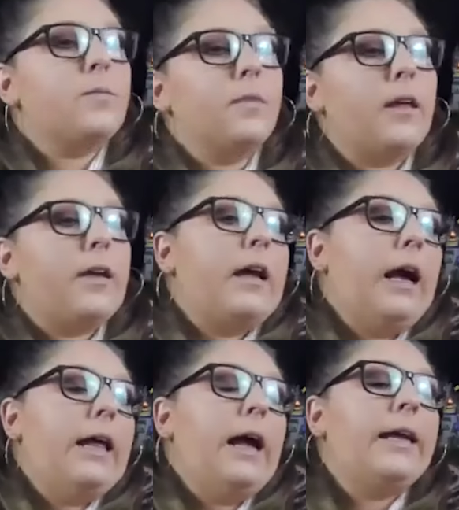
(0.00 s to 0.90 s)
like
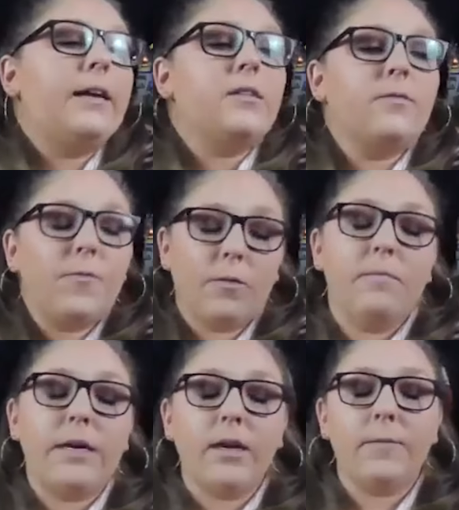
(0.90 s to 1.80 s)
I, I guess for
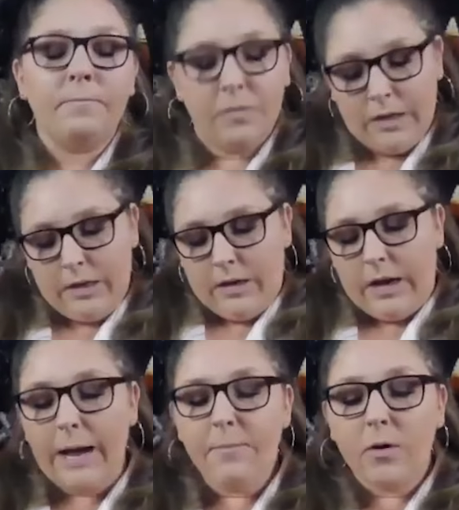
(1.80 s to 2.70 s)
me,
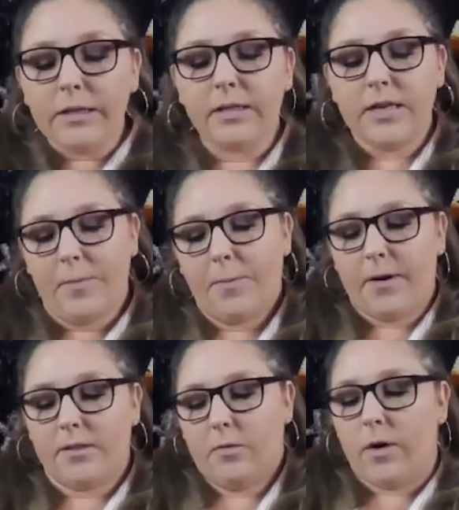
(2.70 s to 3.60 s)
I'm always the type of
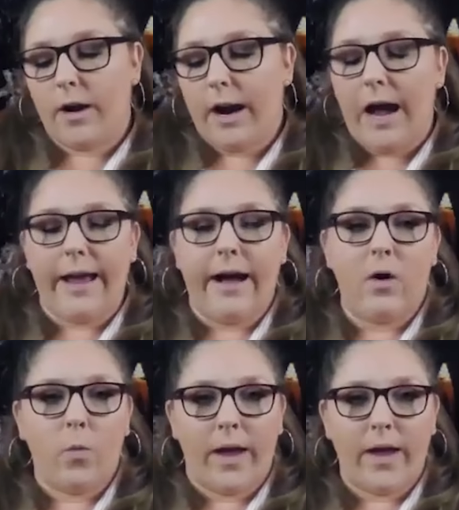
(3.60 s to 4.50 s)
person where I
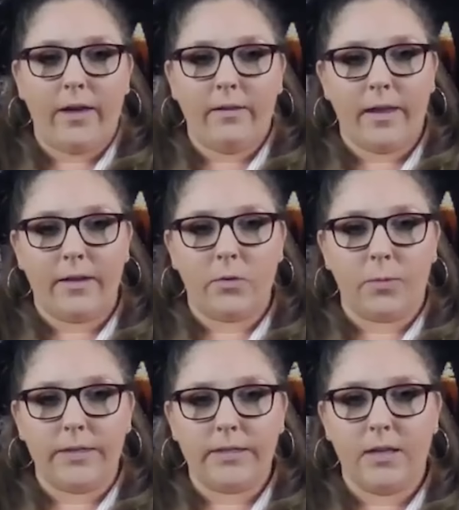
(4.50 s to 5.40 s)
outweigh like the
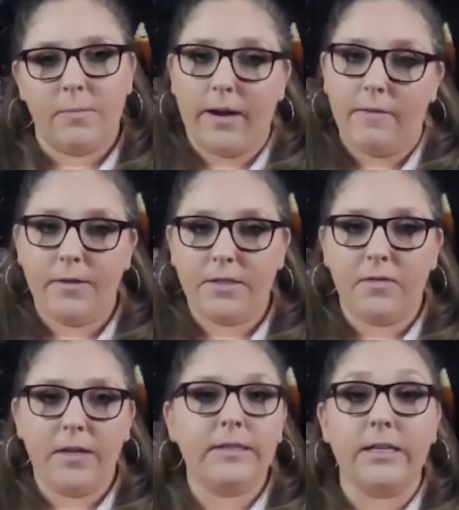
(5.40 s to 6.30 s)
risk and the benefits of
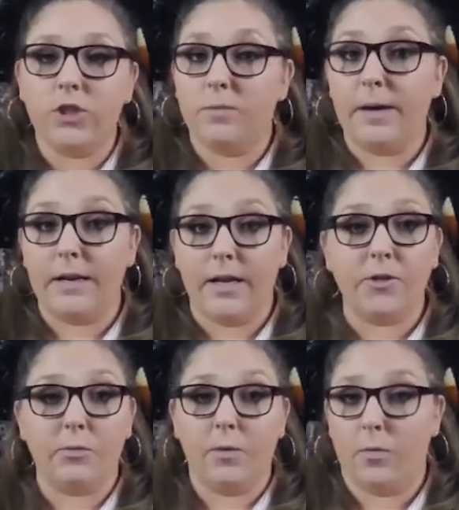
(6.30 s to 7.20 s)
things. That's just my
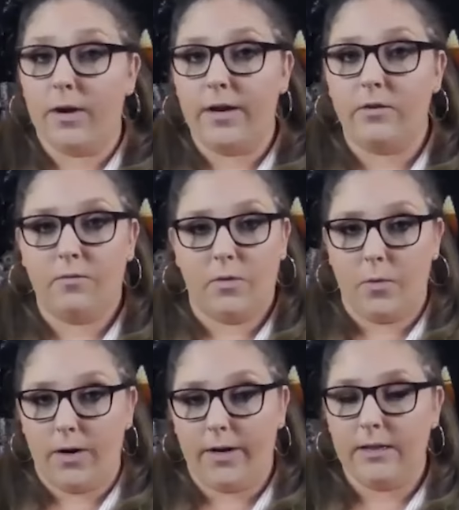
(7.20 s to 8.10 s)
nature with what I do for
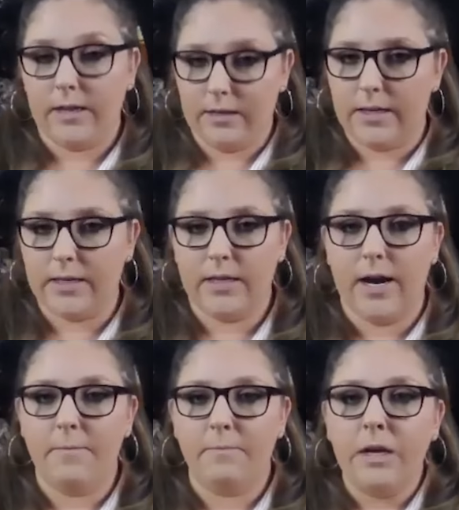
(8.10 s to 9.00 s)
work and things like
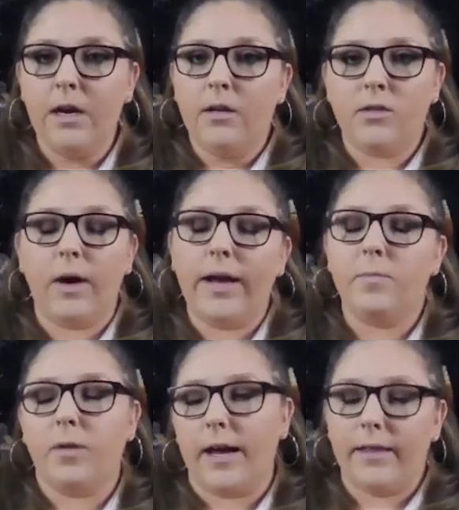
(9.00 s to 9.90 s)
that. So I
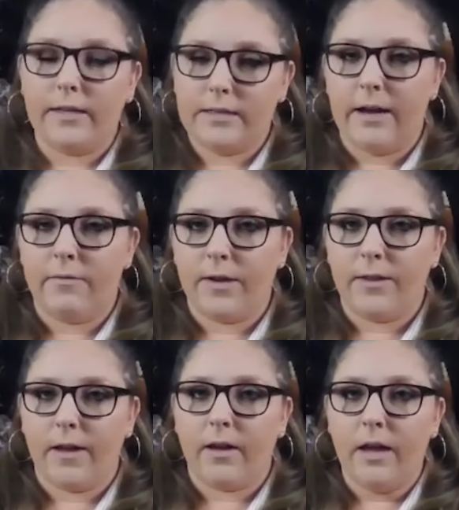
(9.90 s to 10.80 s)
apply that to
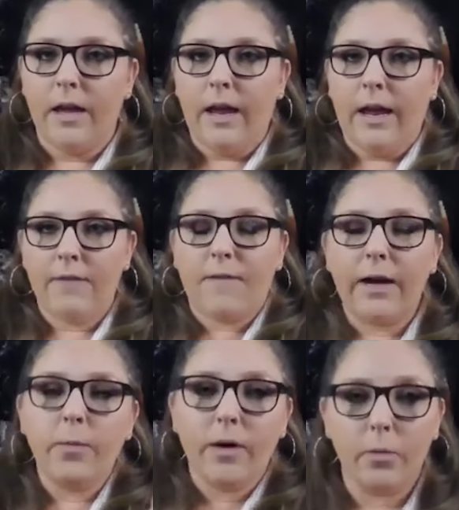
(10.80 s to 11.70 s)
everything. If I
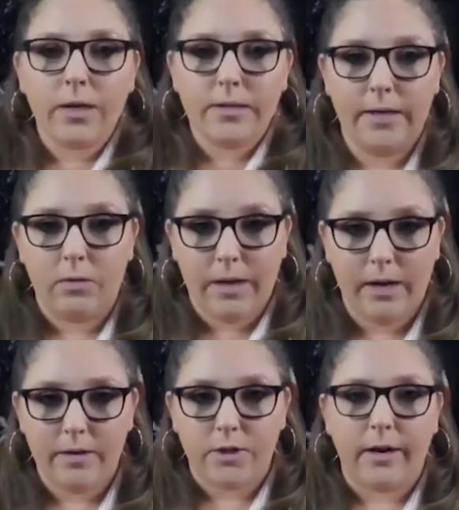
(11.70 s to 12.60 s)
were a retail
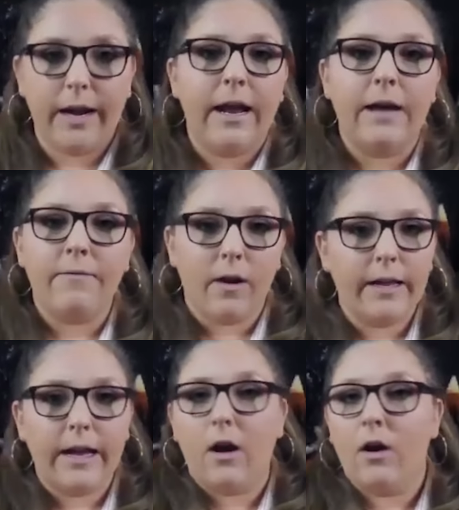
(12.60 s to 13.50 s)
manager and I've
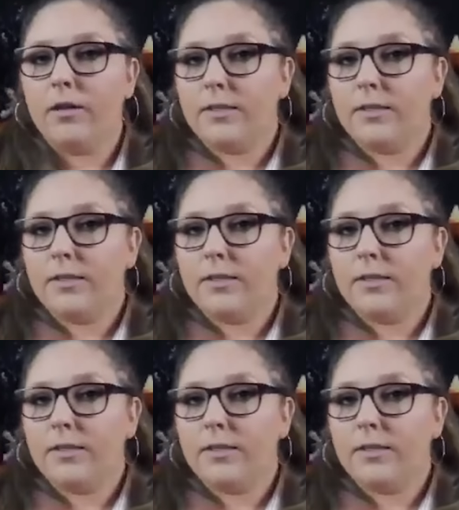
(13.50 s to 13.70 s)
already got all this